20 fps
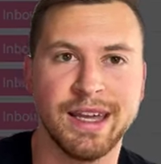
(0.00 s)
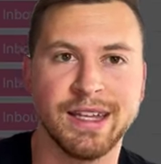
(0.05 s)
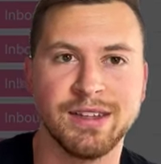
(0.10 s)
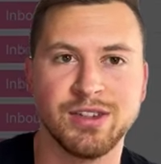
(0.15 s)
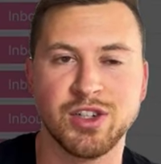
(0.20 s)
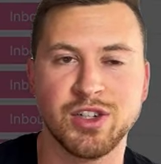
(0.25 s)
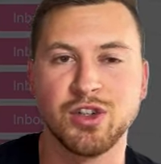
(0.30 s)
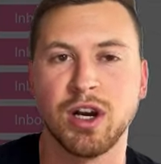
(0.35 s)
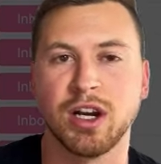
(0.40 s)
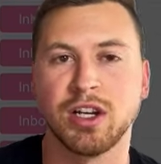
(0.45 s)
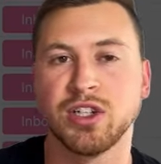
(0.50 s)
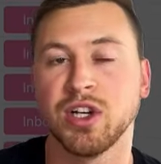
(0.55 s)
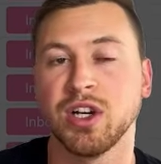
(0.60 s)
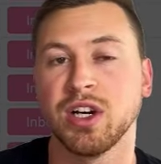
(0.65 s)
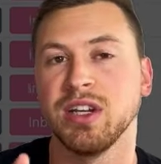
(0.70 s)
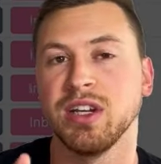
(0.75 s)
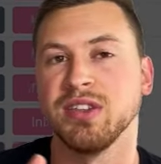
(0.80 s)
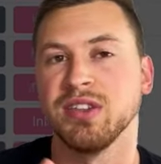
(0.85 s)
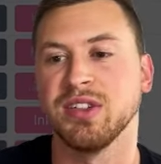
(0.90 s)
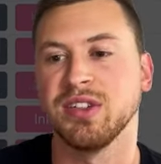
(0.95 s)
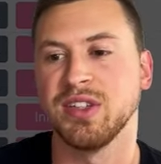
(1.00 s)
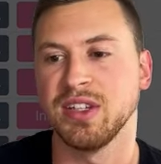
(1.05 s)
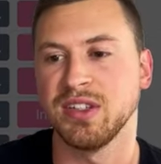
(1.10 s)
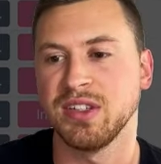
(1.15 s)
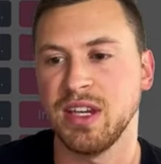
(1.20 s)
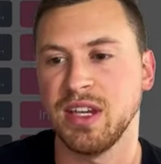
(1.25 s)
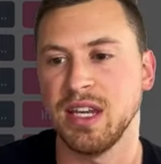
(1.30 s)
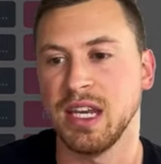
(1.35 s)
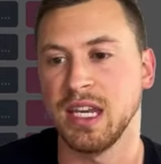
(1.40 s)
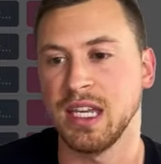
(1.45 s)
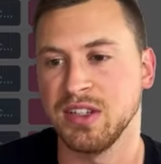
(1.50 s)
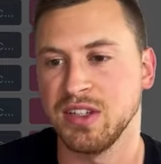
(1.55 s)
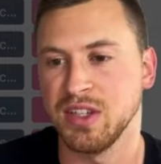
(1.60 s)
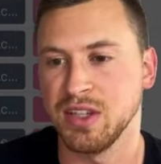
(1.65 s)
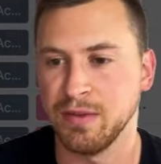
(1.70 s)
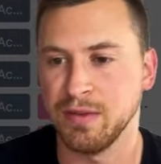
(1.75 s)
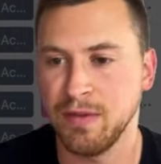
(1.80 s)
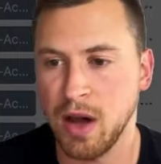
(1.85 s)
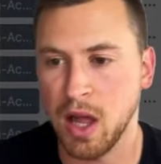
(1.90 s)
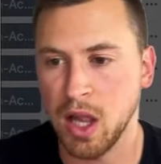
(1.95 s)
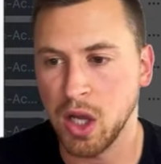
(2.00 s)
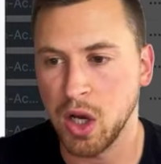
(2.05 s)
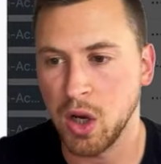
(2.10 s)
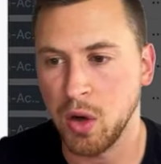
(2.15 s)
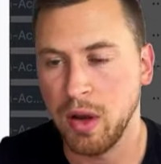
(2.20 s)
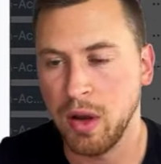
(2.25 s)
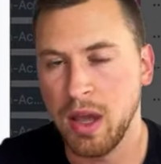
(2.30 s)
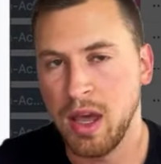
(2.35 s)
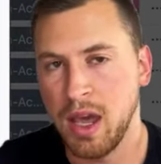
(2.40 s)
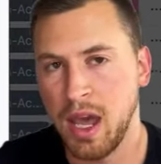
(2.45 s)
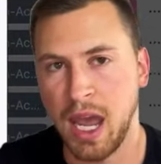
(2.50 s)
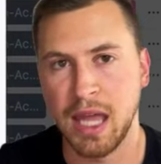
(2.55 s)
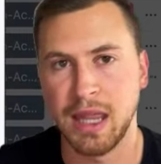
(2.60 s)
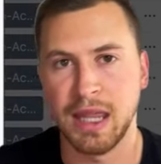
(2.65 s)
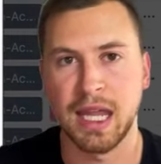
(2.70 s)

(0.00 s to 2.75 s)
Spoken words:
structure consistent and easy to follow. And then